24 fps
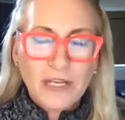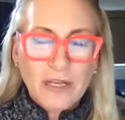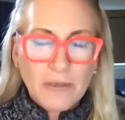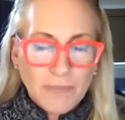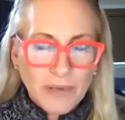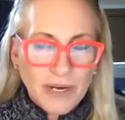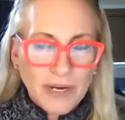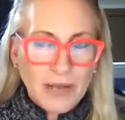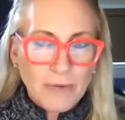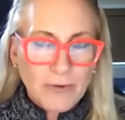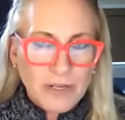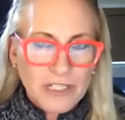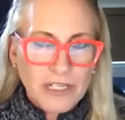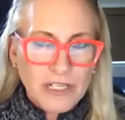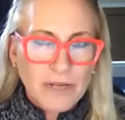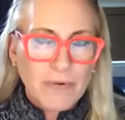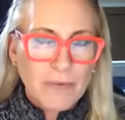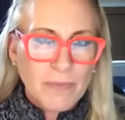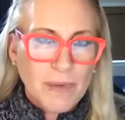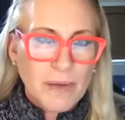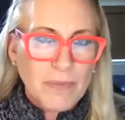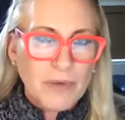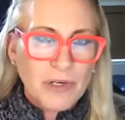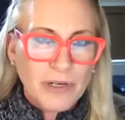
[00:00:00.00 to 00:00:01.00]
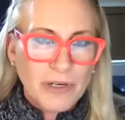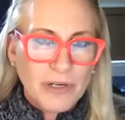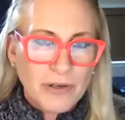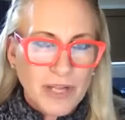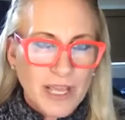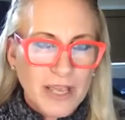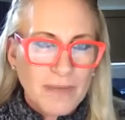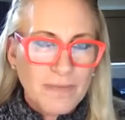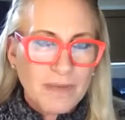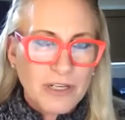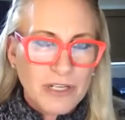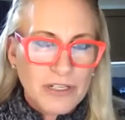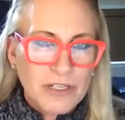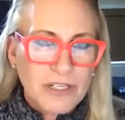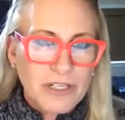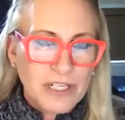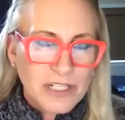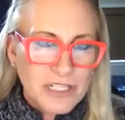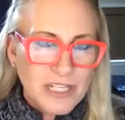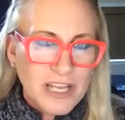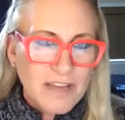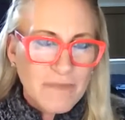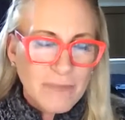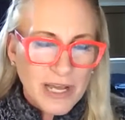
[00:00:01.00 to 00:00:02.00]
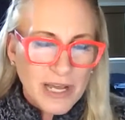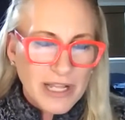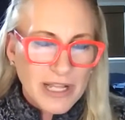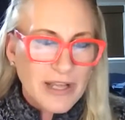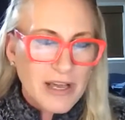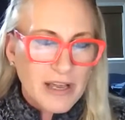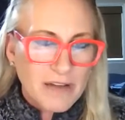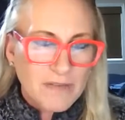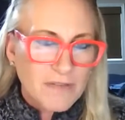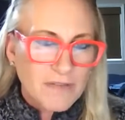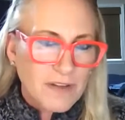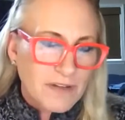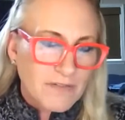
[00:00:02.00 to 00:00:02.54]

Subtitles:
but I wish I remembered her name because she saved my life.